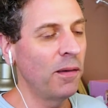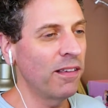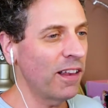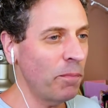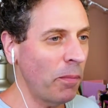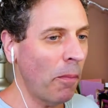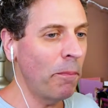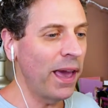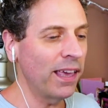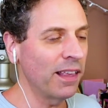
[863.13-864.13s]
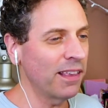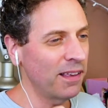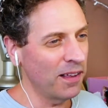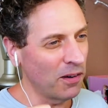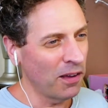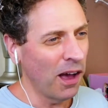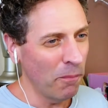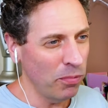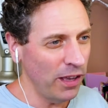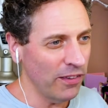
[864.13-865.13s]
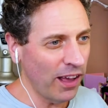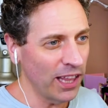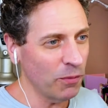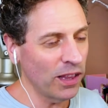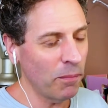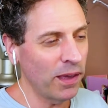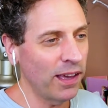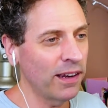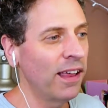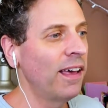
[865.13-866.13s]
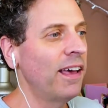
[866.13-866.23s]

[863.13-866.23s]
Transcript: instead of people begging, please Hollywood, let me in.